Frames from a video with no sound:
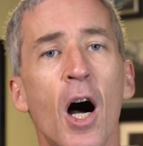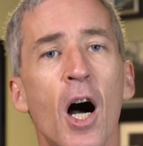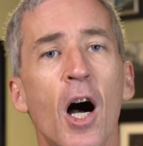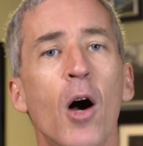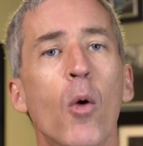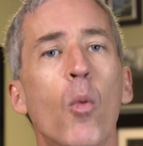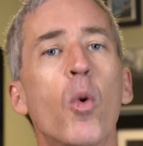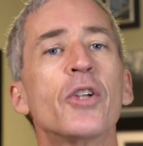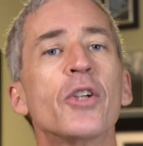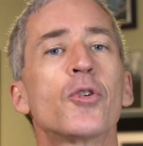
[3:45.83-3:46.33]

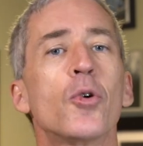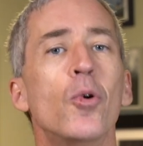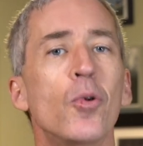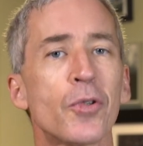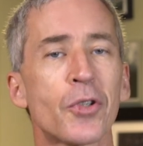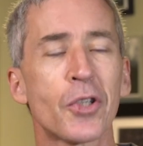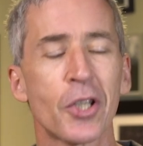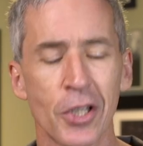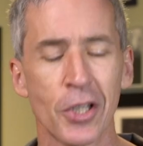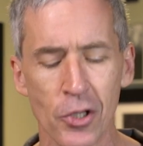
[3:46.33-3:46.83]
uh, what
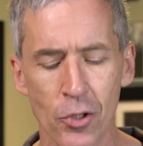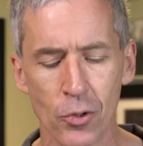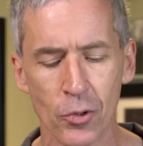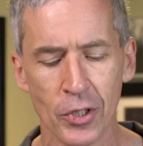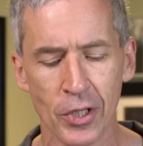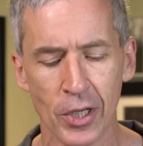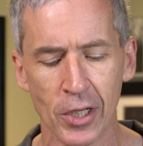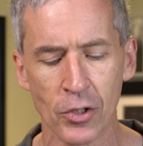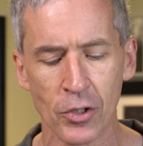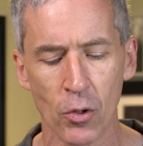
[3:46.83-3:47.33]
tools to
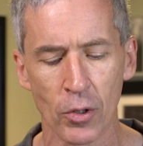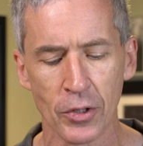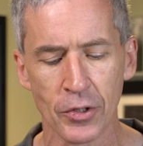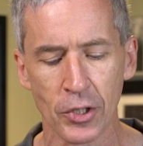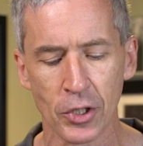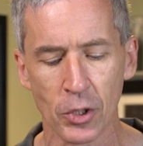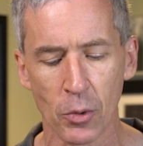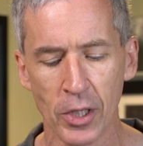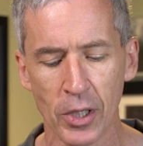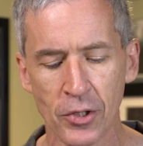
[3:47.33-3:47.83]
use in your
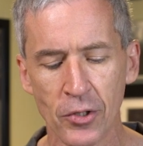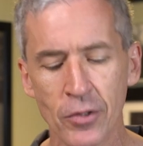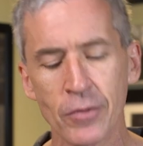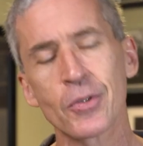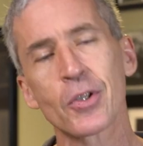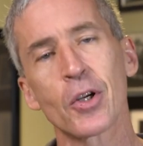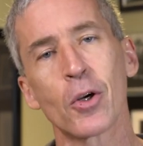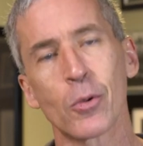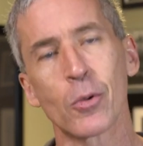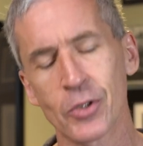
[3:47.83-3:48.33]
situation.
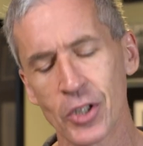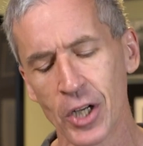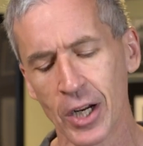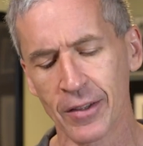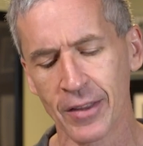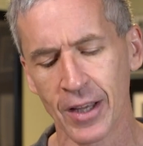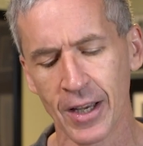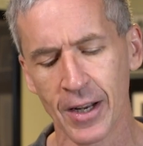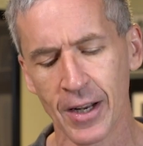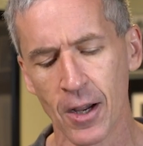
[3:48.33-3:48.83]
So
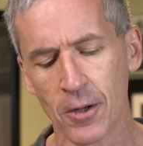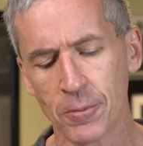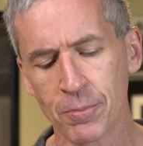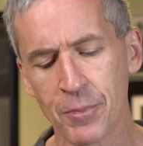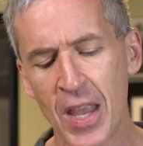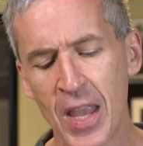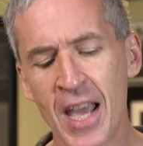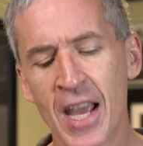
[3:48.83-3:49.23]
check that out.